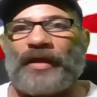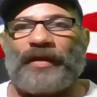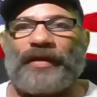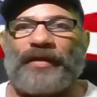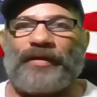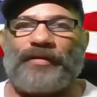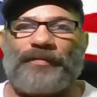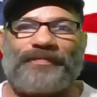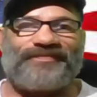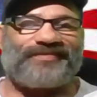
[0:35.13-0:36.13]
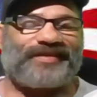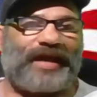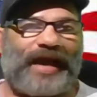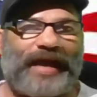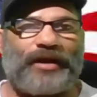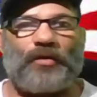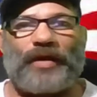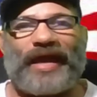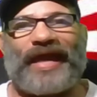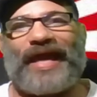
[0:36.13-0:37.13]
Um, I
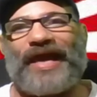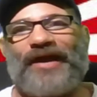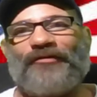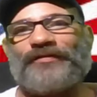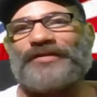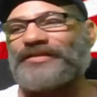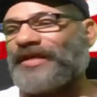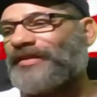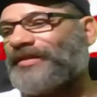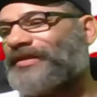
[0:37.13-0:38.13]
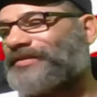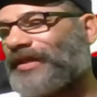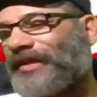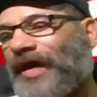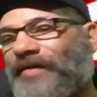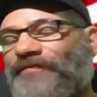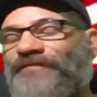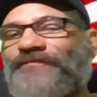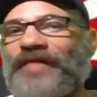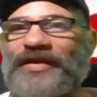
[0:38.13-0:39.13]
don't have, to say the least, a lot of
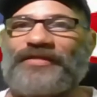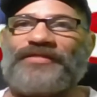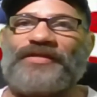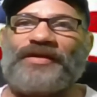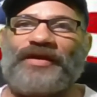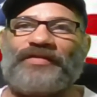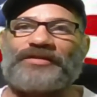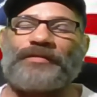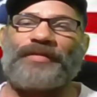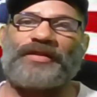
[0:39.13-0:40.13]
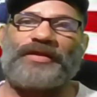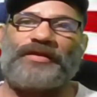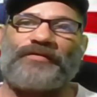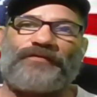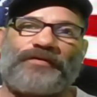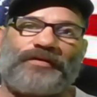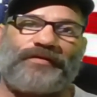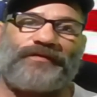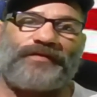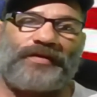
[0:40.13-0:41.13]
faith in the stability of,
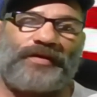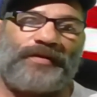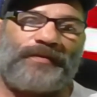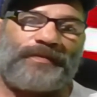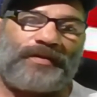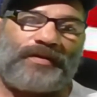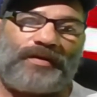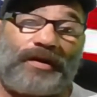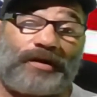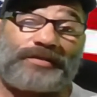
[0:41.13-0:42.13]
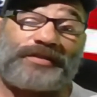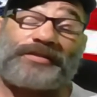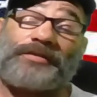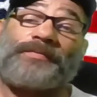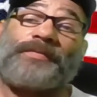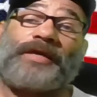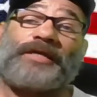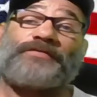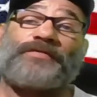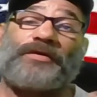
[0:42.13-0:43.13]
of our system
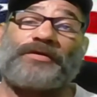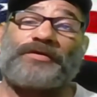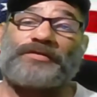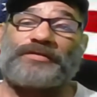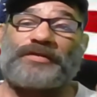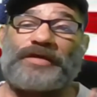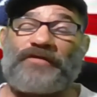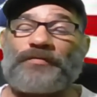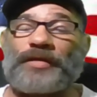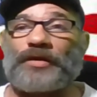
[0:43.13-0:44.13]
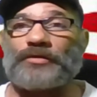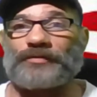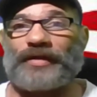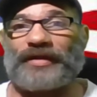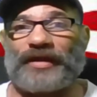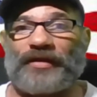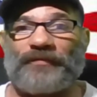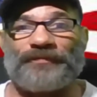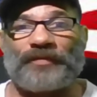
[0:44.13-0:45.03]
as far as the government goes right now.